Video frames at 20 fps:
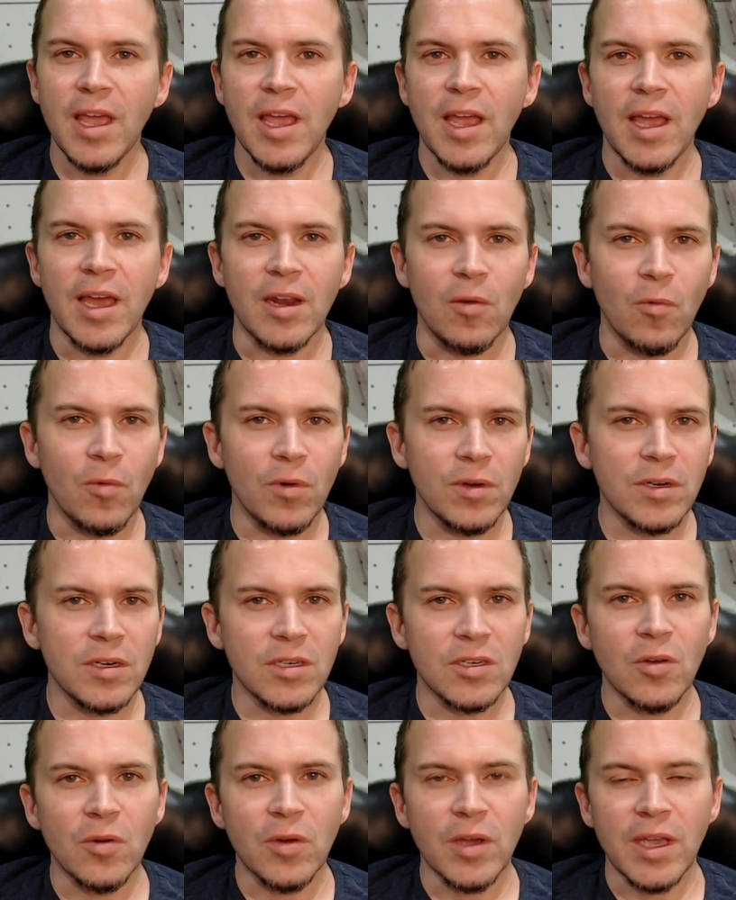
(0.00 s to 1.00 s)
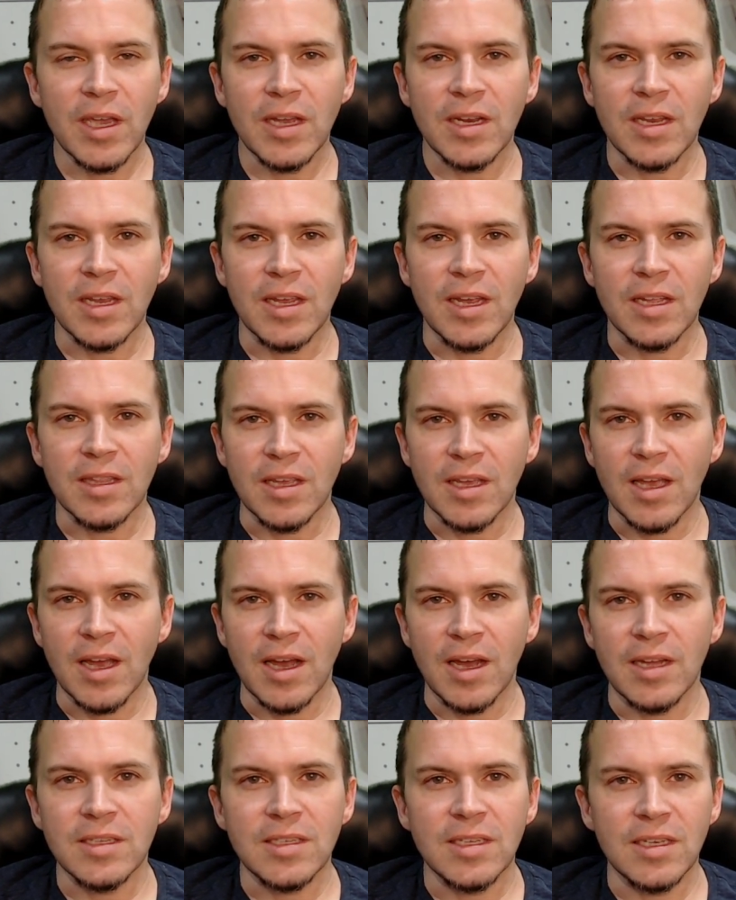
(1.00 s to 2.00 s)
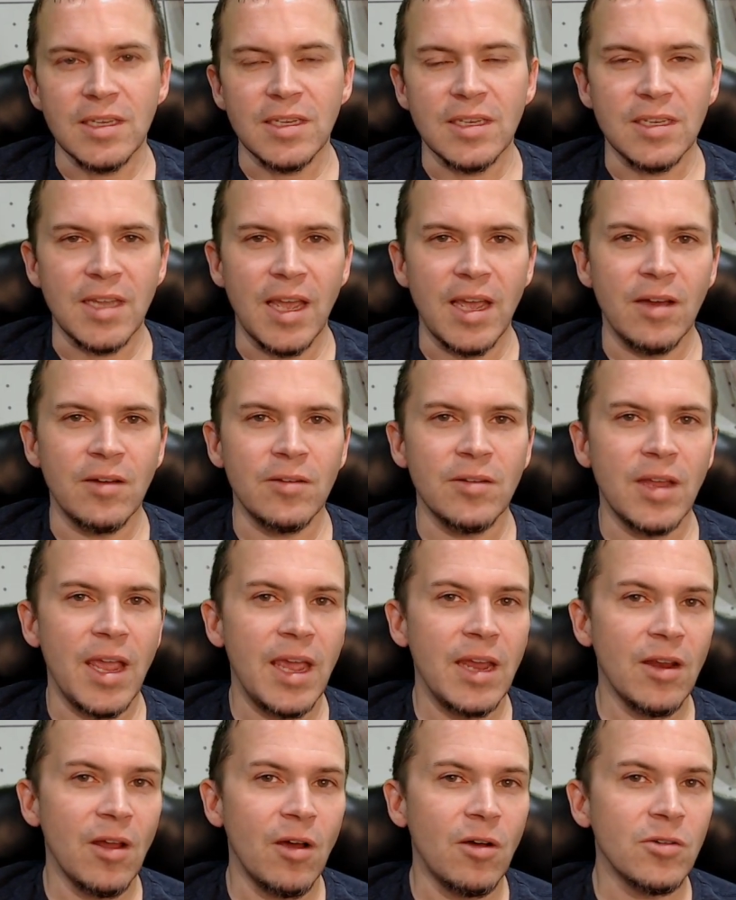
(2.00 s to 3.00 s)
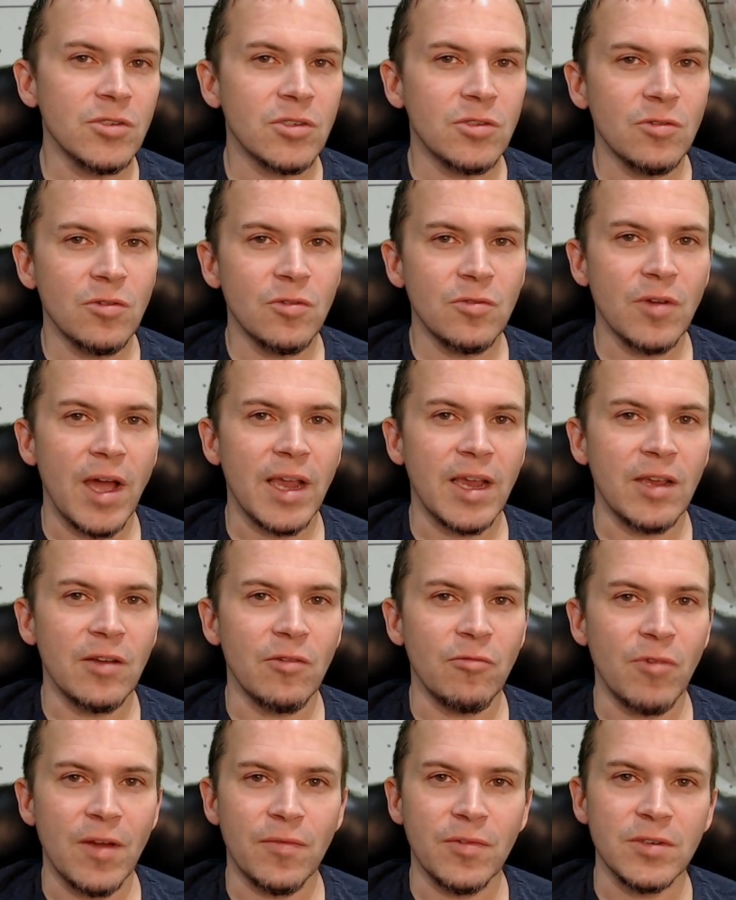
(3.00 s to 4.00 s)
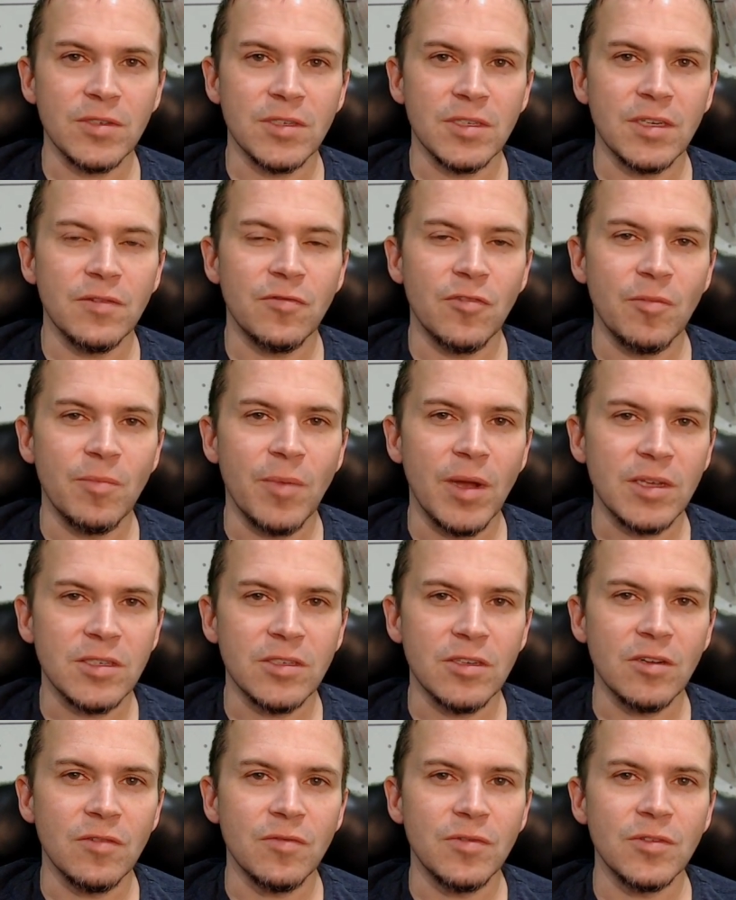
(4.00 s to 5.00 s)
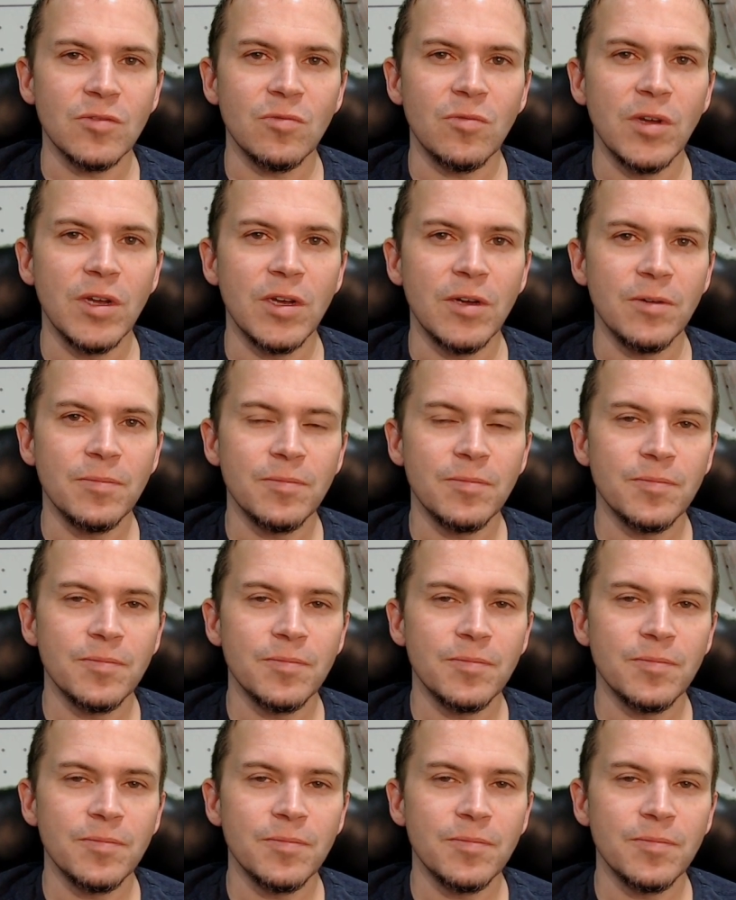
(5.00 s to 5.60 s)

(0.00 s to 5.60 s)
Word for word: And I wanted to go ahead and get the content down, and also I can reference it for myself as well.